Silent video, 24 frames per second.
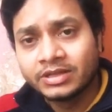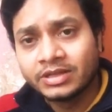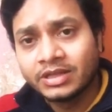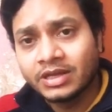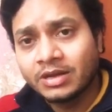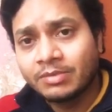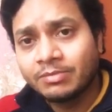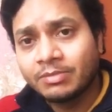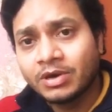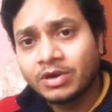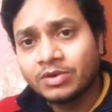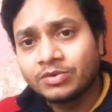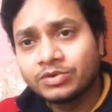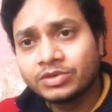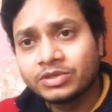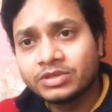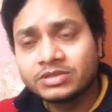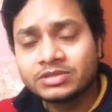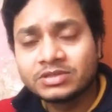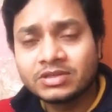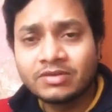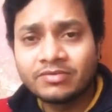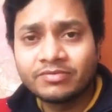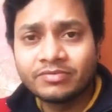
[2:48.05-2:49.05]
The amount
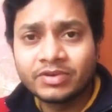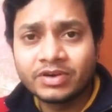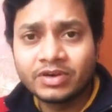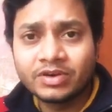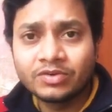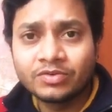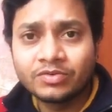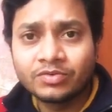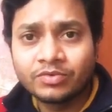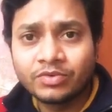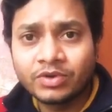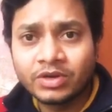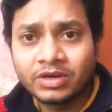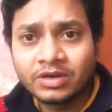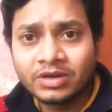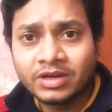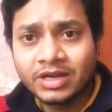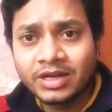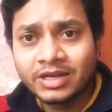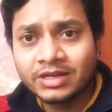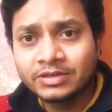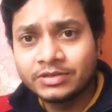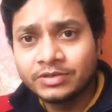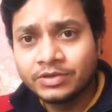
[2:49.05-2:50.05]
is somewhere around $1
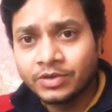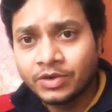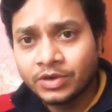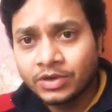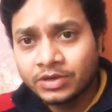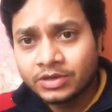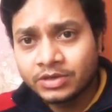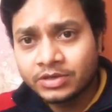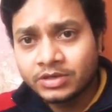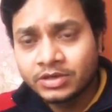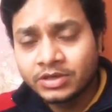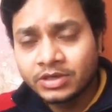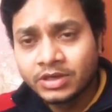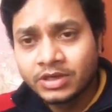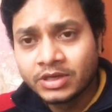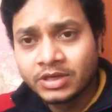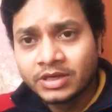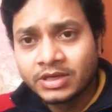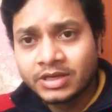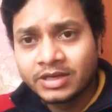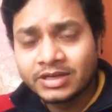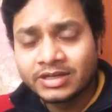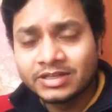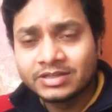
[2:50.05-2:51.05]
lakh.
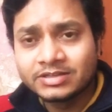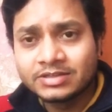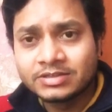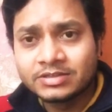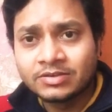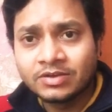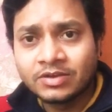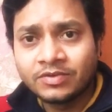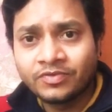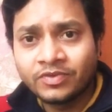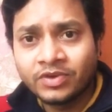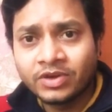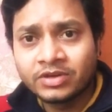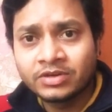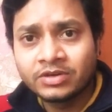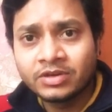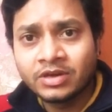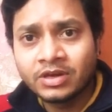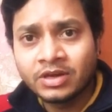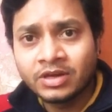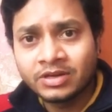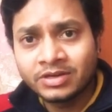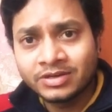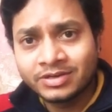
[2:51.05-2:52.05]
It's
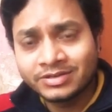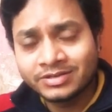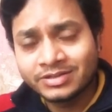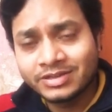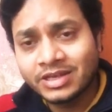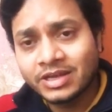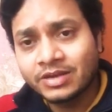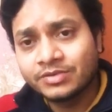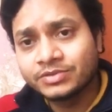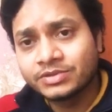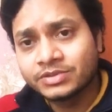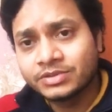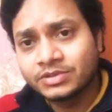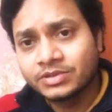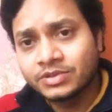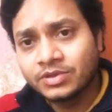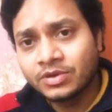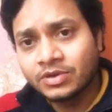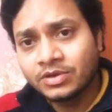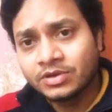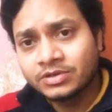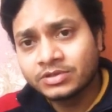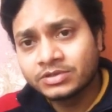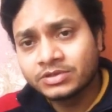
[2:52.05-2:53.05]

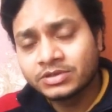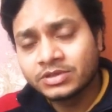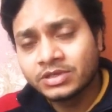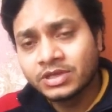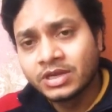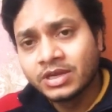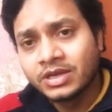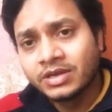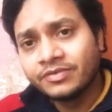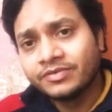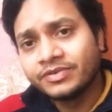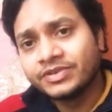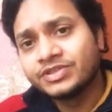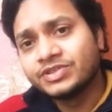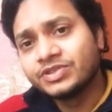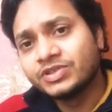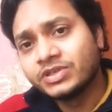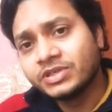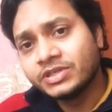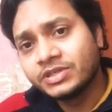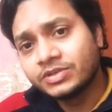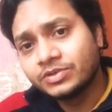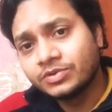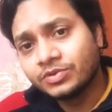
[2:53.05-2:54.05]
$100,000 which you
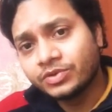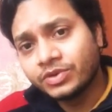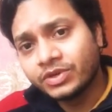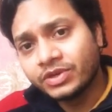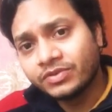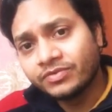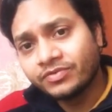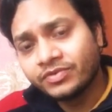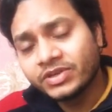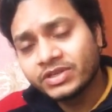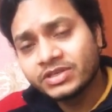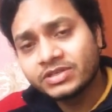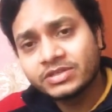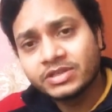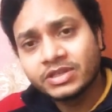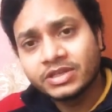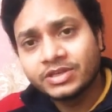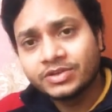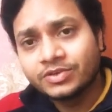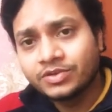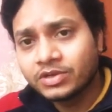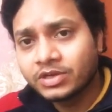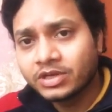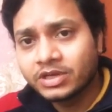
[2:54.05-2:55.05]
need to invest.
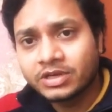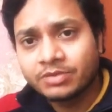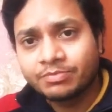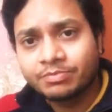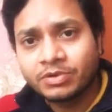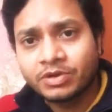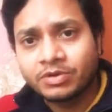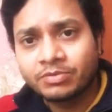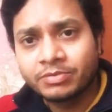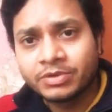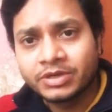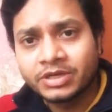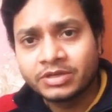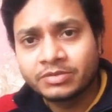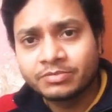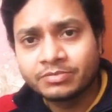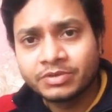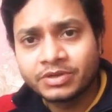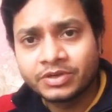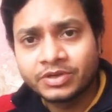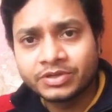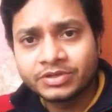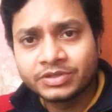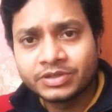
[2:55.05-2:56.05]
Then you'll get a permanent
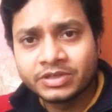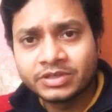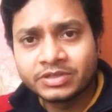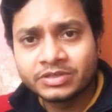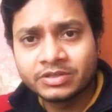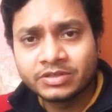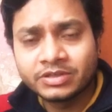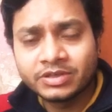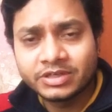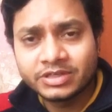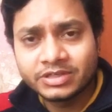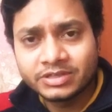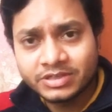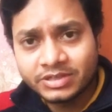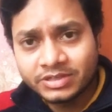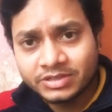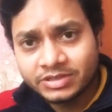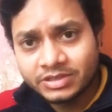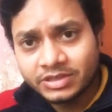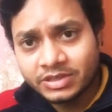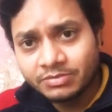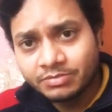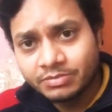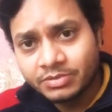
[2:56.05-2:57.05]

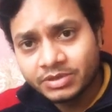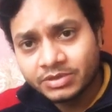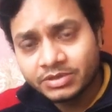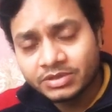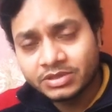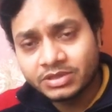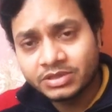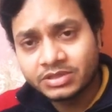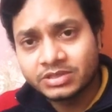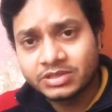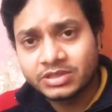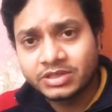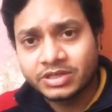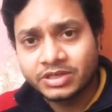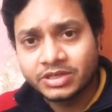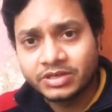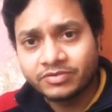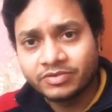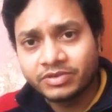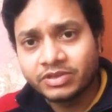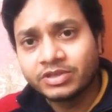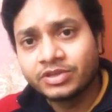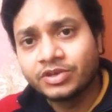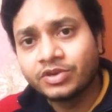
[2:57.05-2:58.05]
residentship straight
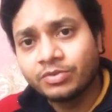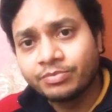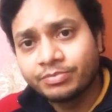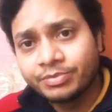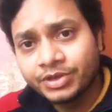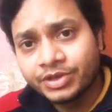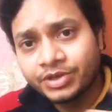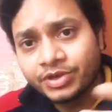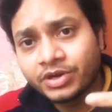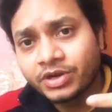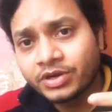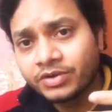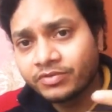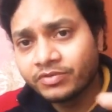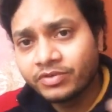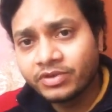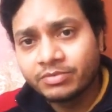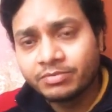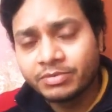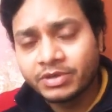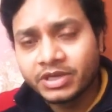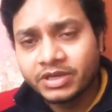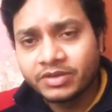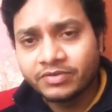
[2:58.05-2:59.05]
away. Your PR
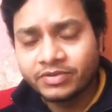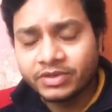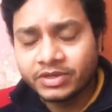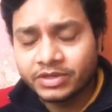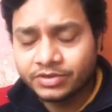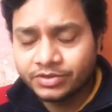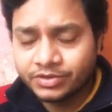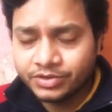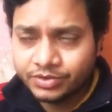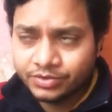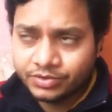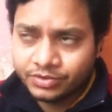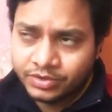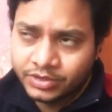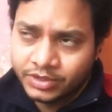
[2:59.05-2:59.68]
will be given to you.